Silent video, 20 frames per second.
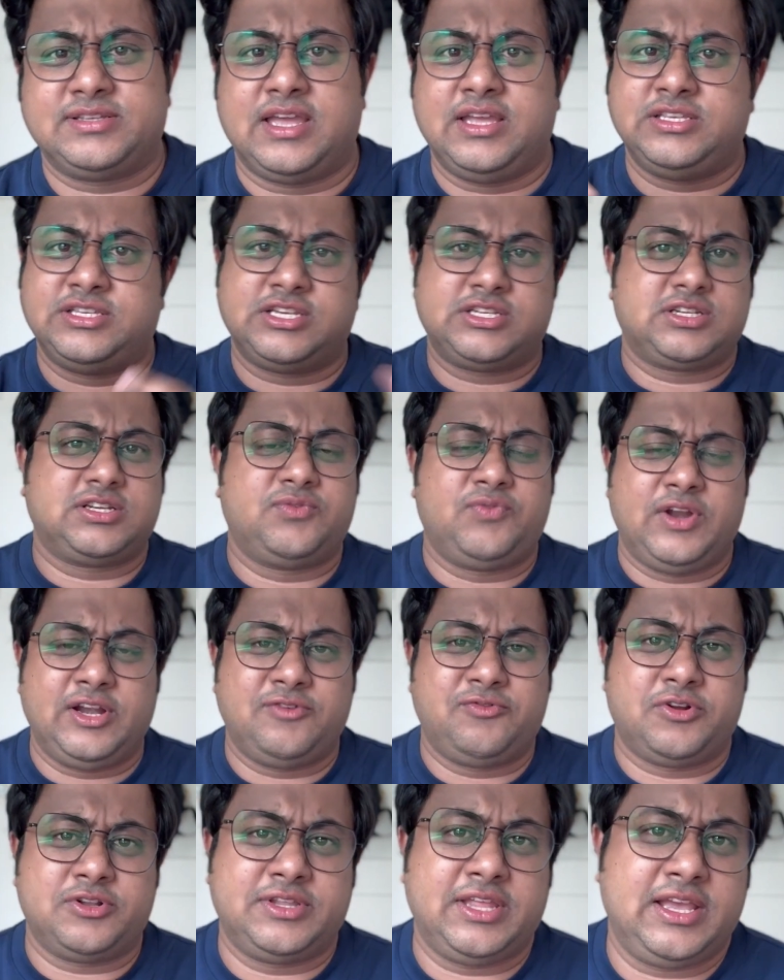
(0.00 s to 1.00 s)
I just
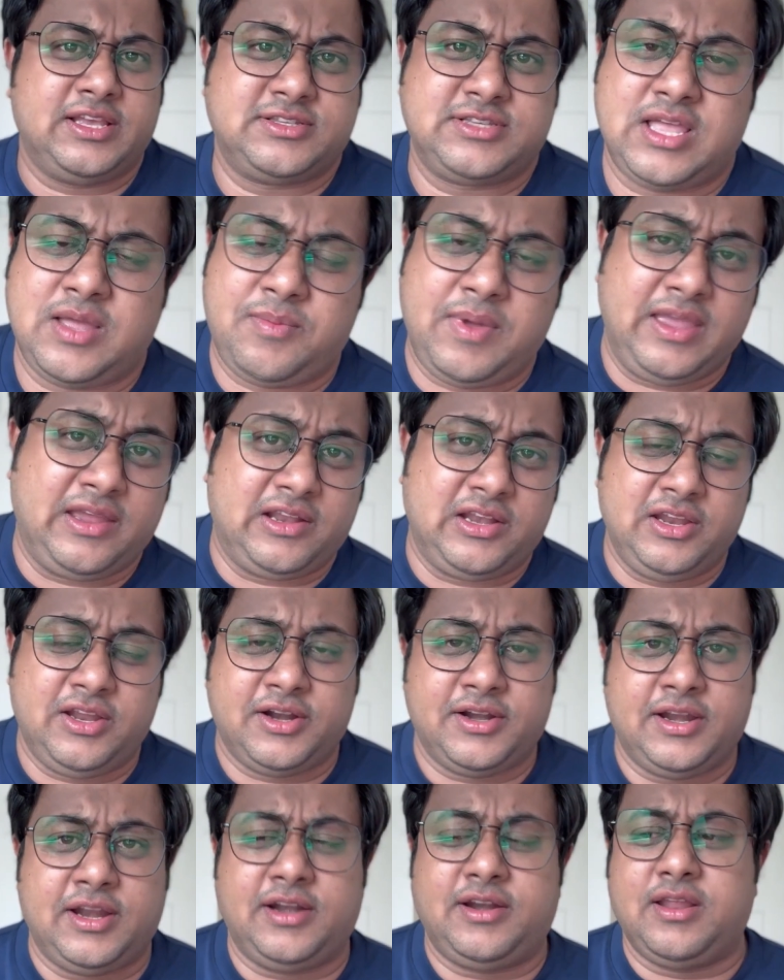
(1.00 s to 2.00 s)
went for the exam. I
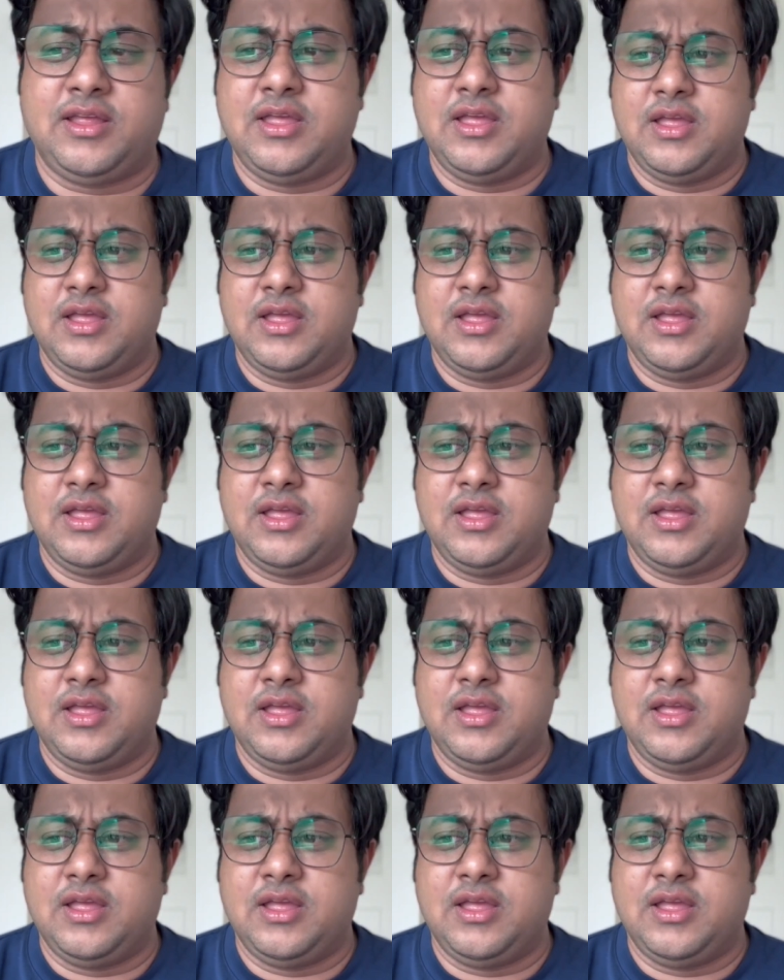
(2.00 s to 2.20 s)
cleared it.